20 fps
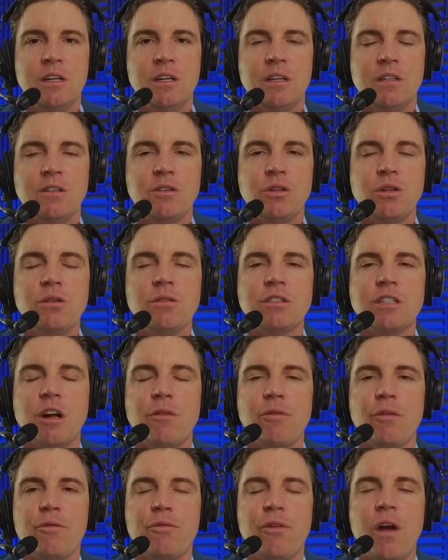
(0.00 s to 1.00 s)
So do
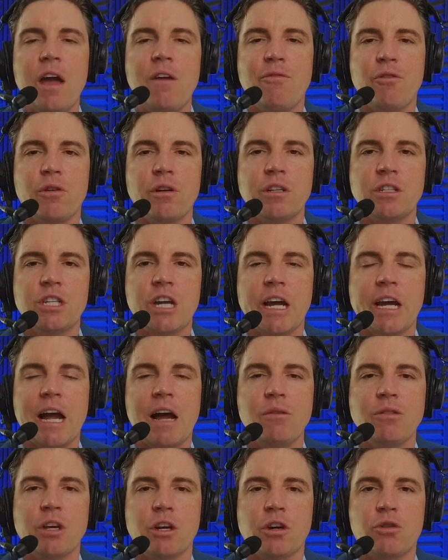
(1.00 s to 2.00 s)
yourself a favor and check
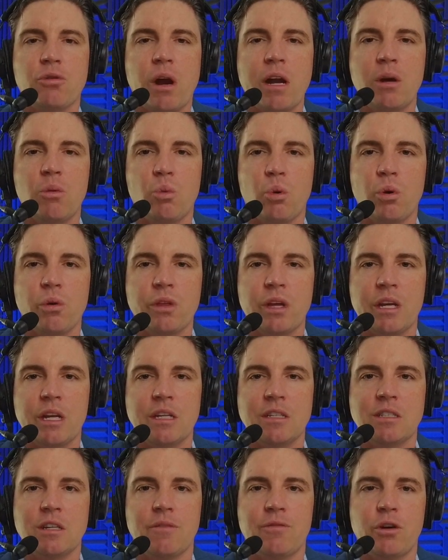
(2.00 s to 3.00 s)
out the credit
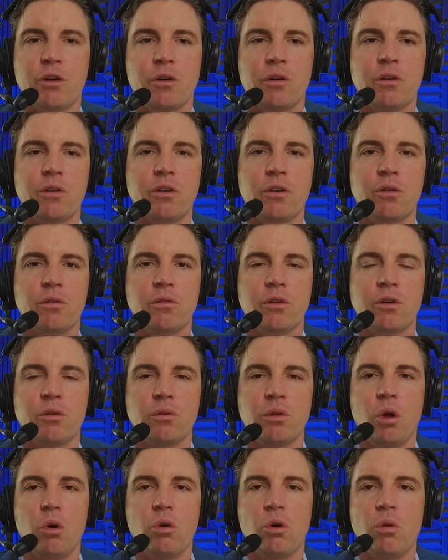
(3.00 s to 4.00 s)
worthiness of your, your, your
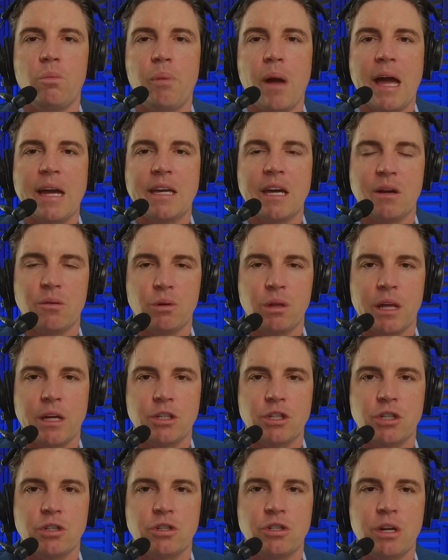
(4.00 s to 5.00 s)
local banking
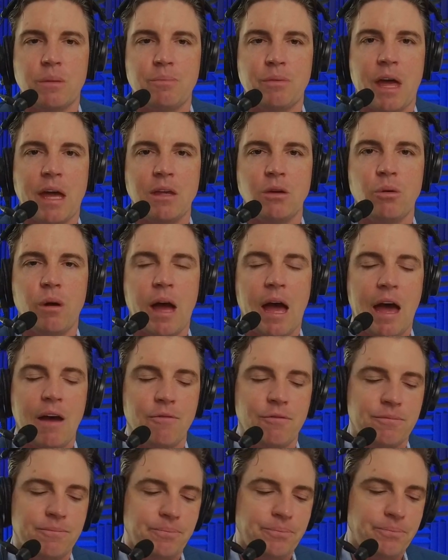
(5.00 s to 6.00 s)
relationship that you have